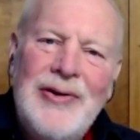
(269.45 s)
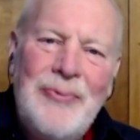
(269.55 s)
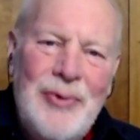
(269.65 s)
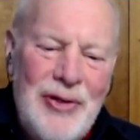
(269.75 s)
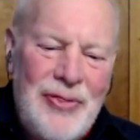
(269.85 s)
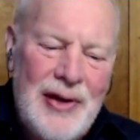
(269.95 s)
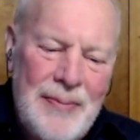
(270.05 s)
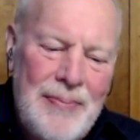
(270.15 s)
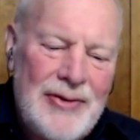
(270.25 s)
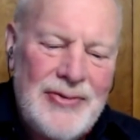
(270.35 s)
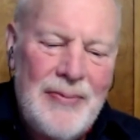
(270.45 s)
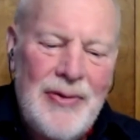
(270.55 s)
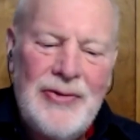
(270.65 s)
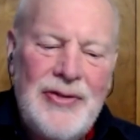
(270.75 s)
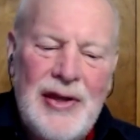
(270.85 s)
when you think about some of
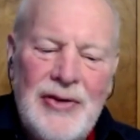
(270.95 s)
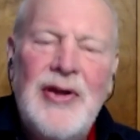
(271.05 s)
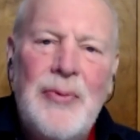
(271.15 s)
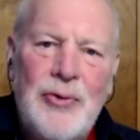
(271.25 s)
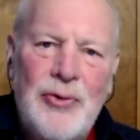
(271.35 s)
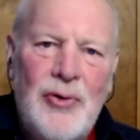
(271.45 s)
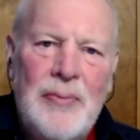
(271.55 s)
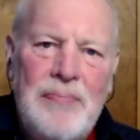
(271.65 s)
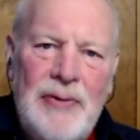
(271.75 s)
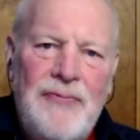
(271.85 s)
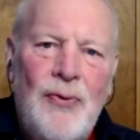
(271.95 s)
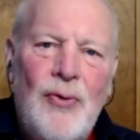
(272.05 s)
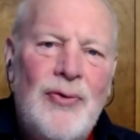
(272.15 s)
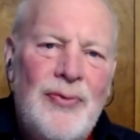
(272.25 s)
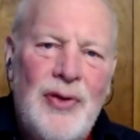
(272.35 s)
the things they were doing
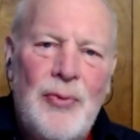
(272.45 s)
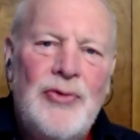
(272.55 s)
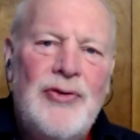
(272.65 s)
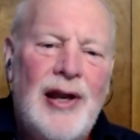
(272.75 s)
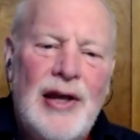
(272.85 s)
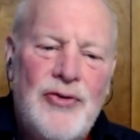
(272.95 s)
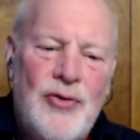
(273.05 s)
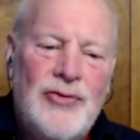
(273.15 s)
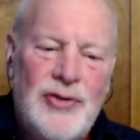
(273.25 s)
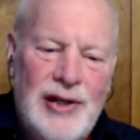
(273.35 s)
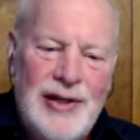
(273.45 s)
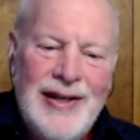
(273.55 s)
before there was electricity,